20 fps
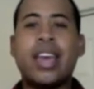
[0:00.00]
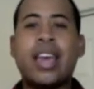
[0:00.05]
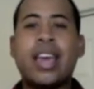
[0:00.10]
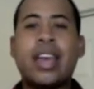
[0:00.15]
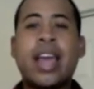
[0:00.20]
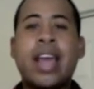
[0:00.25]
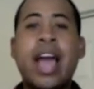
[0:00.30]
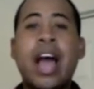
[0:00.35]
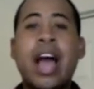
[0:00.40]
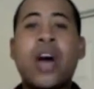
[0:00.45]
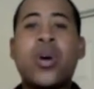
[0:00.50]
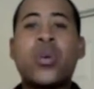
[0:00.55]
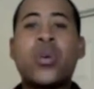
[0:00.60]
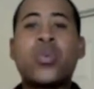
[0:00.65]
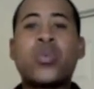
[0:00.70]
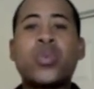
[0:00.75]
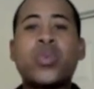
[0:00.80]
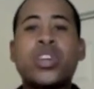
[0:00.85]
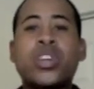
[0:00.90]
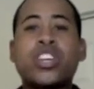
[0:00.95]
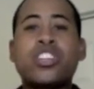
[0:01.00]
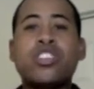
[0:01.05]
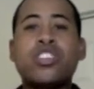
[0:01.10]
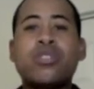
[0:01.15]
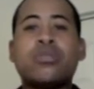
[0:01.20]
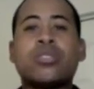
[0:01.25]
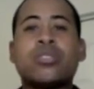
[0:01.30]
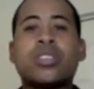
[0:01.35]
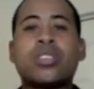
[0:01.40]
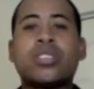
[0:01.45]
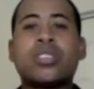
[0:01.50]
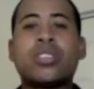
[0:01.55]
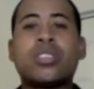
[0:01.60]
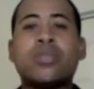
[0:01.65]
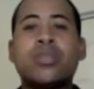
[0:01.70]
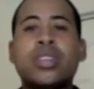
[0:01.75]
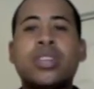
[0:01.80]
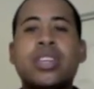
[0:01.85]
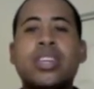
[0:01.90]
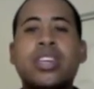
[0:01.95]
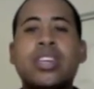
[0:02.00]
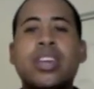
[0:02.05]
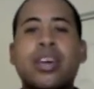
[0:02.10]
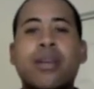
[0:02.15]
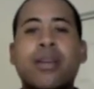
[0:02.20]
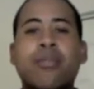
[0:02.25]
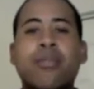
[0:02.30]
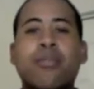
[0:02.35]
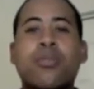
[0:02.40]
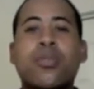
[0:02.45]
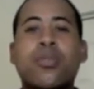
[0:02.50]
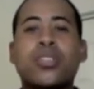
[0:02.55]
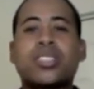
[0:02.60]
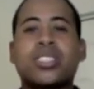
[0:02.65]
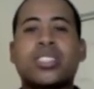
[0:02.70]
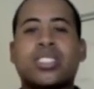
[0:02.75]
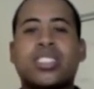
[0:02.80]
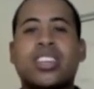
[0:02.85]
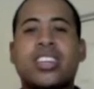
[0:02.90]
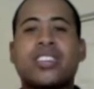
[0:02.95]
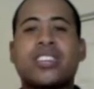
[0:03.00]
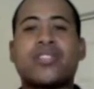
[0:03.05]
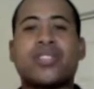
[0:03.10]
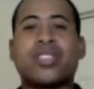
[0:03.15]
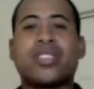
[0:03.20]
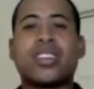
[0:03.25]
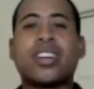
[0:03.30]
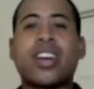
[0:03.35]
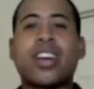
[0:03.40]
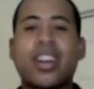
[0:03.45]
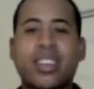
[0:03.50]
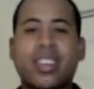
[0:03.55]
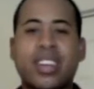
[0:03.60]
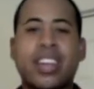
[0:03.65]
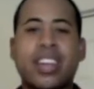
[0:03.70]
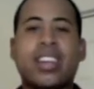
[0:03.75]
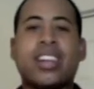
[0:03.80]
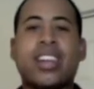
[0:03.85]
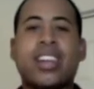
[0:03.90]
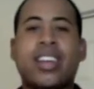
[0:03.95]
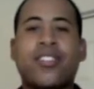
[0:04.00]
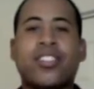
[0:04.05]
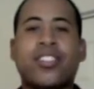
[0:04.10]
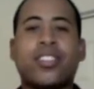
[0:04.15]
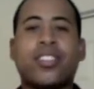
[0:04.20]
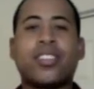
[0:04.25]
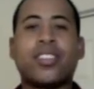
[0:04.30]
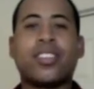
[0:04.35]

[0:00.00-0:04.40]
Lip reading: and how we can use it to be more successful in our daily living.